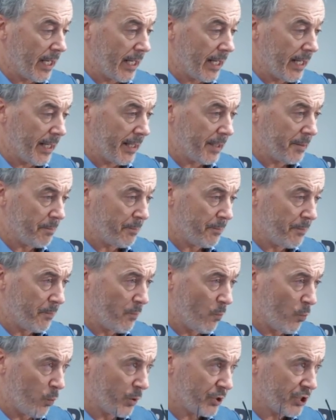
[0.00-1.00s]
And
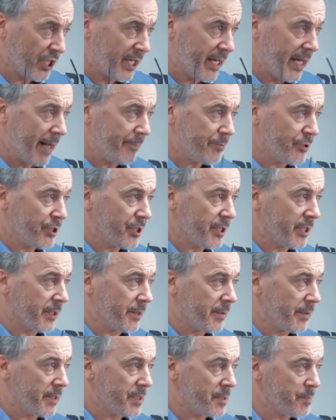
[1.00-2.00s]
what's captured
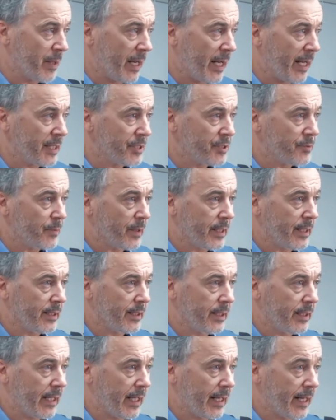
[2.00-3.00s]
it this past
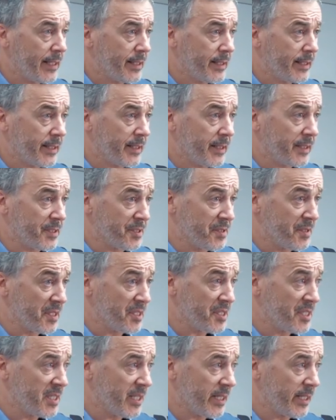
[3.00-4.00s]
while, and I think the
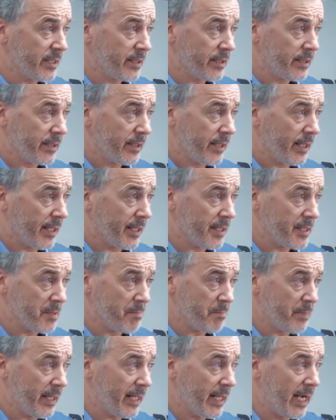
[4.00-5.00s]
state has a
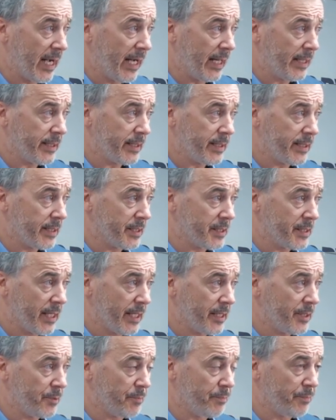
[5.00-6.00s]
big hand in this.
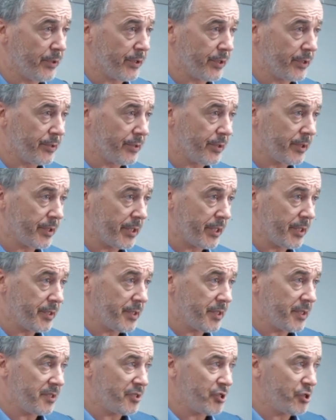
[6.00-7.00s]
I don't put it all down
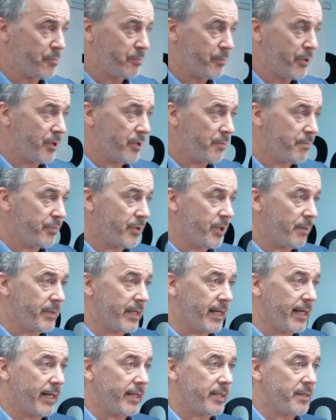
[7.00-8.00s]
to the superb
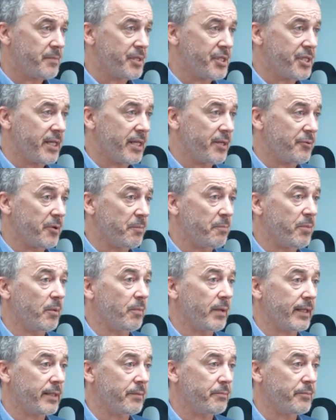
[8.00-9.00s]
propaganda machine of the
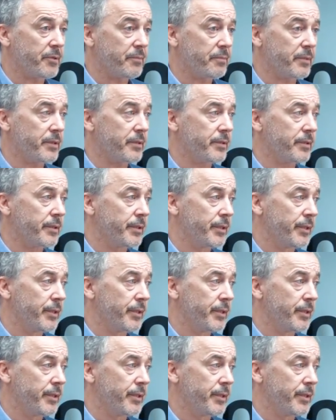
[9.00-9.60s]
Republican movement,